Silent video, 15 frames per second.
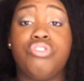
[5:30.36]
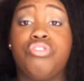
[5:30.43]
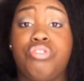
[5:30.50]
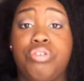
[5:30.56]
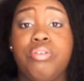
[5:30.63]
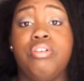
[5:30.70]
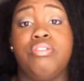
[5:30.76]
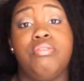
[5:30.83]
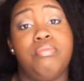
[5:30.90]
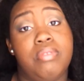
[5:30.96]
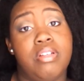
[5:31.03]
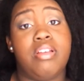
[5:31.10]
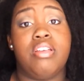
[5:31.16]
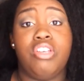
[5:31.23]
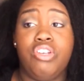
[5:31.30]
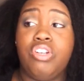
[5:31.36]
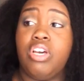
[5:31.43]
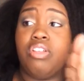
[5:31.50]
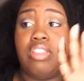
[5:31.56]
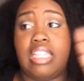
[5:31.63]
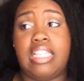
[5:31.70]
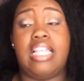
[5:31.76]
True, you
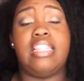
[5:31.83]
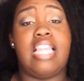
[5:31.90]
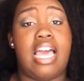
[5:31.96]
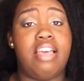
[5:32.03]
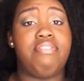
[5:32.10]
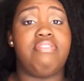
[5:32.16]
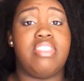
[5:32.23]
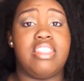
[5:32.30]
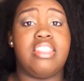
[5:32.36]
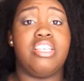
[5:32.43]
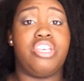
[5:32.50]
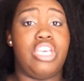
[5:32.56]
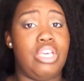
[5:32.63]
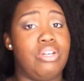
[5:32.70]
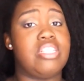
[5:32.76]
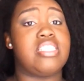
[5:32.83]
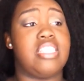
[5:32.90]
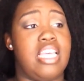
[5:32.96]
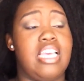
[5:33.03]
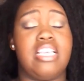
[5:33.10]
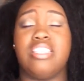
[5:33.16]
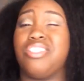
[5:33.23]
know, a lot of the cutest
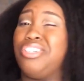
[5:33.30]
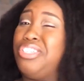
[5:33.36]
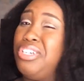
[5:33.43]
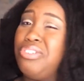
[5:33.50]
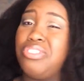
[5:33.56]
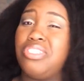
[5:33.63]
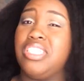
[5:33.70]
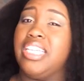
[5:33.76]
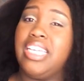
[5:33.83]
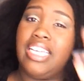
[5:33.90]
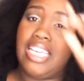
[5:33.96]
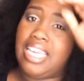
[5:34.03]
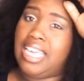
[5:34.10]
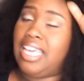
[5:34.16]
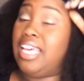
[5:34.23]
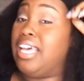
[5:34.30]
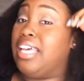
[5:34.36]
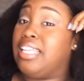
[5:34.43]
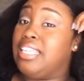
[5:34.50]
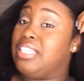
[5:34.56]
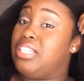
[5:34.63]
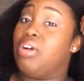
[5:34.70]
things are usually
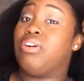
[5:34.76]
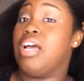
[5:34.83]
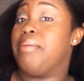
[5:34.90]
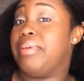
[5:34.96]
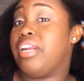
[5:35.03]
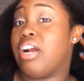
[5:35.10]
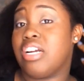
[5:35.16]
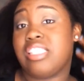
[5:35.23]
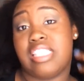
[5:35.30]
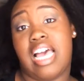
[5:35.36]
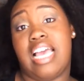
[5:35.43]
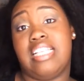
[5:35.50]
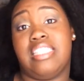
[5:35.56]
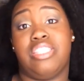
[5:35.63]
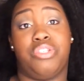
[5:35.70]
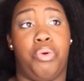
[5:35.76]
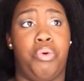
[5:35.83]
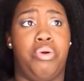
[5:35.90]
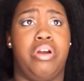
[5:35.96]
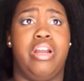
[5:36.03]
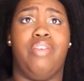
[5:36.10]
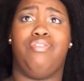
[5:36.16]
don't come in our sizes,
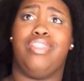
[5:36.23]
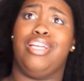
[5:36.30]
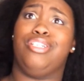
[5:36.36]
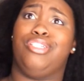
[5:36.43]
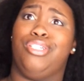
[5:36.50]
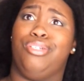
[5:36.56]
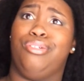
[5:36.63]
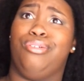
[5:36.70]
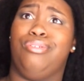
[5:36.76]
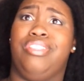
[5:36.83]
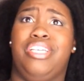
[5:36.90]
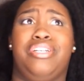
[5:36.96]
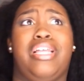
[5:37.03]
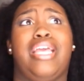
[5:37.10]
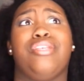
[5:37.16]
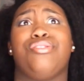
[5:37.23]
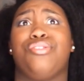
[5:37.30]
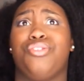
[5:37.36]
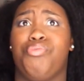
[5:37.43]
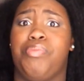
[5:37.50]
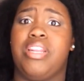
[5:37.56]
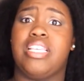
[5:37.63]
or if they do, they're like
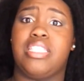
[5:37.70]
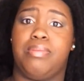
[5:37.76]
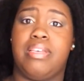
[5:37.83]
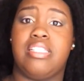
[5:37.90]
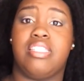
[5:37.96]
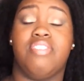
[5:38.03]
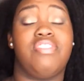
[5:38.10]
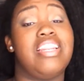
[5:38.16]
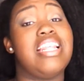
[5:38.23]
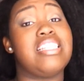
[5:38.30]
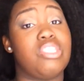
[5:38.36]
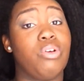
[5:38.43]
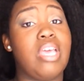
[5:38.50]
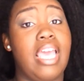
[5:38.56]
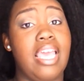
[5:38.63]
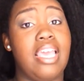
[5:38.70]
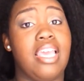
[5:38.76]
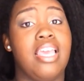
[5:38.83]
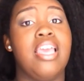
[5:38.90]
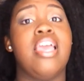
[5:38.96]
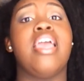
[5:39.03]
stupid expensive, and that's okay.